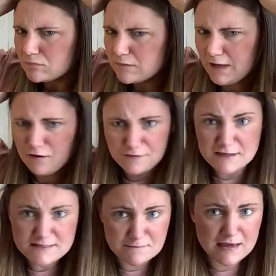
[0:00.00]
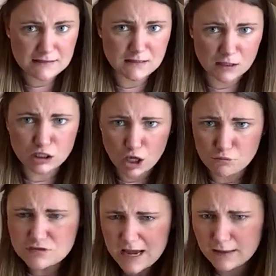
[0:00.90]
Now this made the
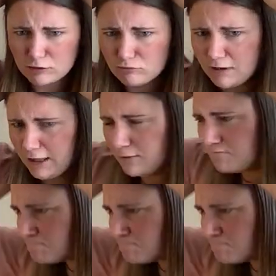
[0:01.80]
goat angry.